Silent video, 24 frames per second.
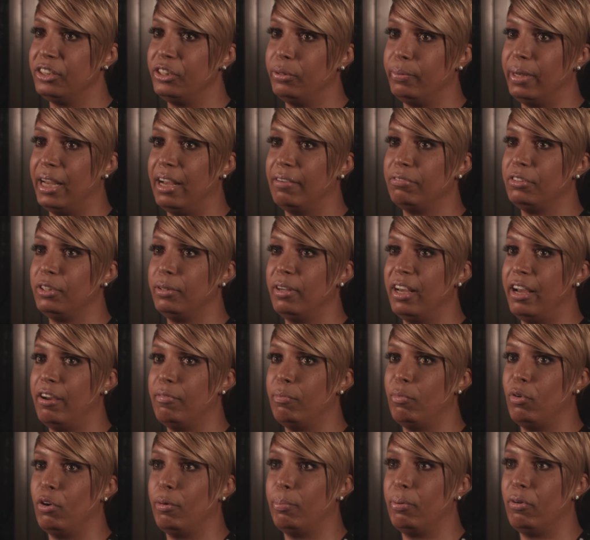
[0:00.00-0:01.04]
Do we have to have
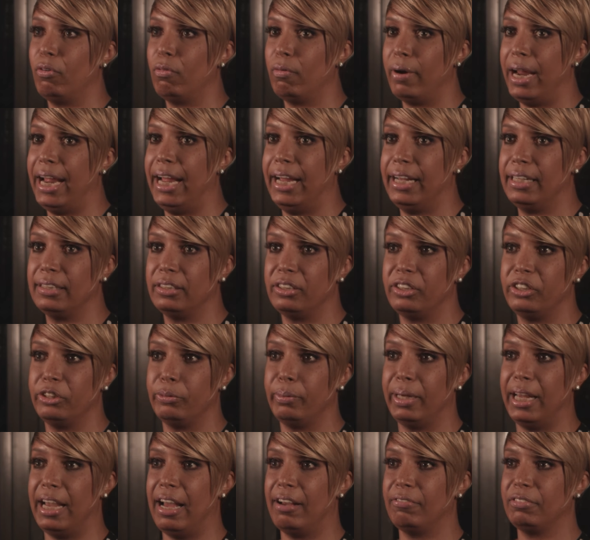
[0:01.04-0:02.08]
more parades? Do
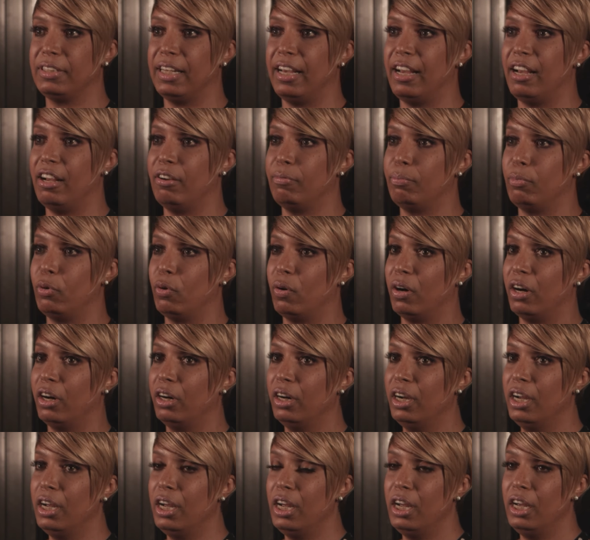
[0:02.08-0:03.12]
we have to have more,
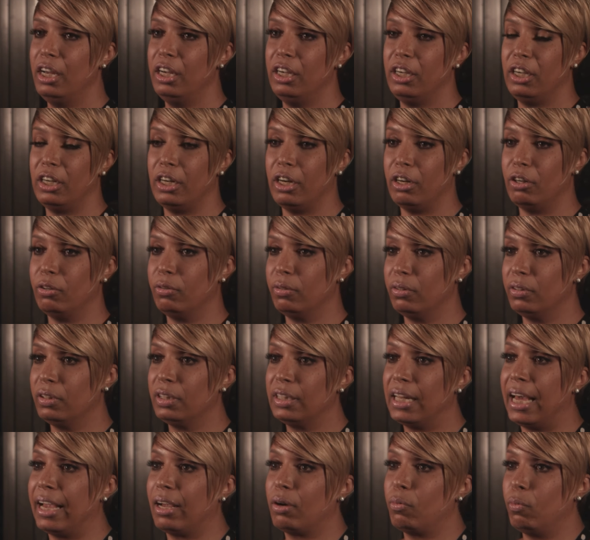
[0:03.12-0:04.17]

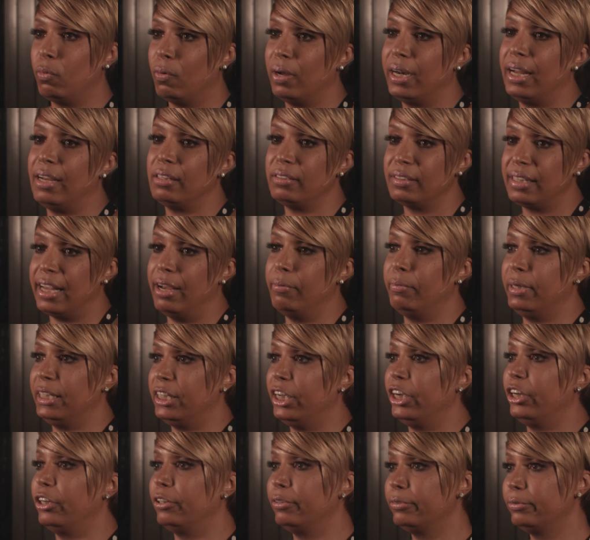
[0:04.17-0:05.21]
like, what else can we
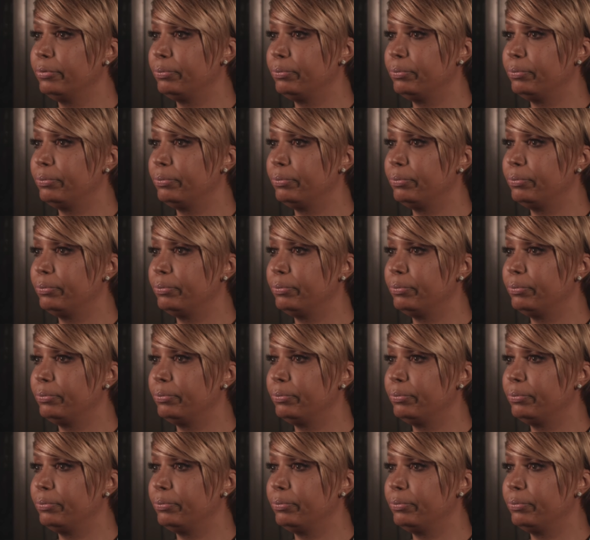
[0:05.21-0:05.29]
do?